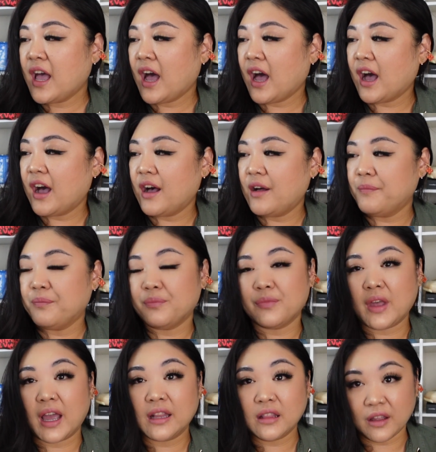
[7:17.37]

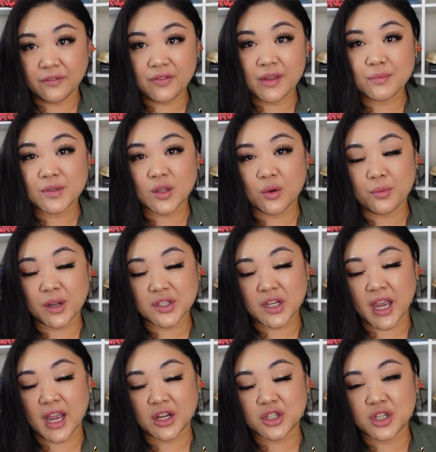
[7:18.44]
I love them so much I
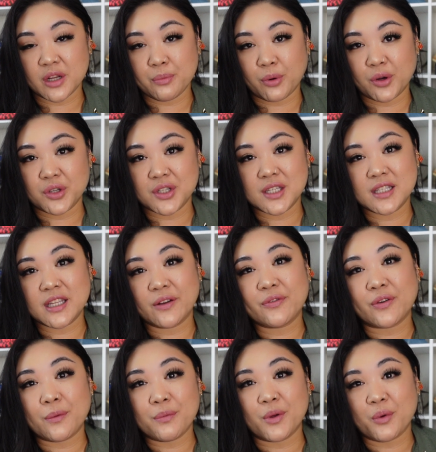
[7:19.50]
actually purchased it
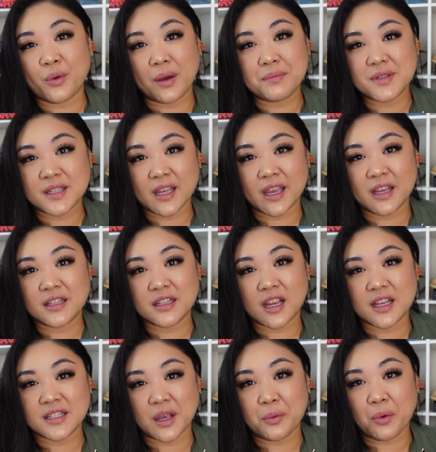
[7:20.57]
from the website
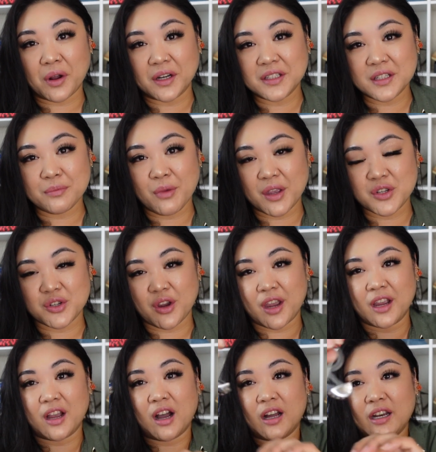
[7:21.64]
because I wanted to make sure I
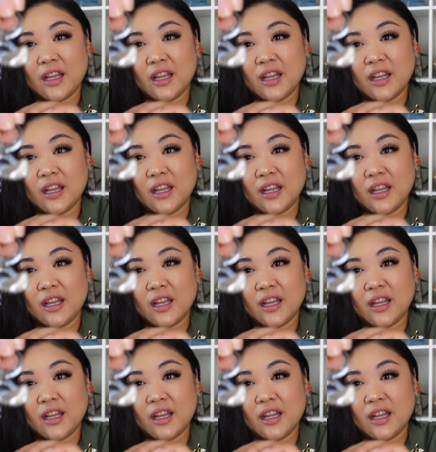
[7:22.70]
got